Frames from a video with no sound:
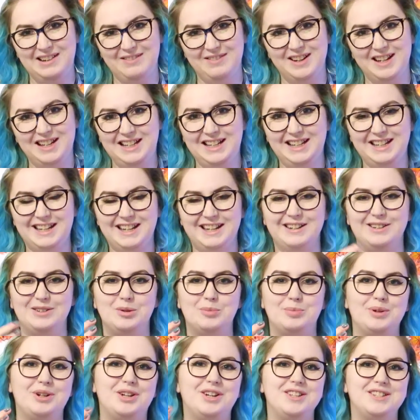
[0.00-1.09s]
really little,
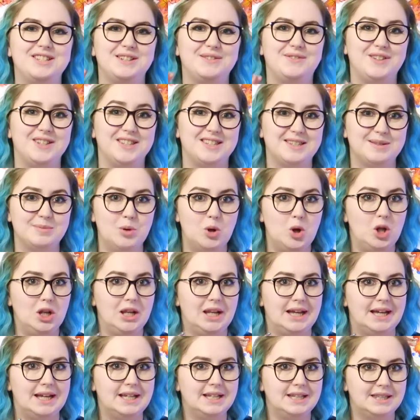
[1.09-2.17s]
because if it's
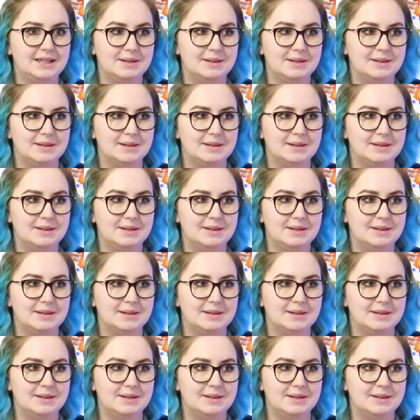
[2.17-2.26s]
smaller,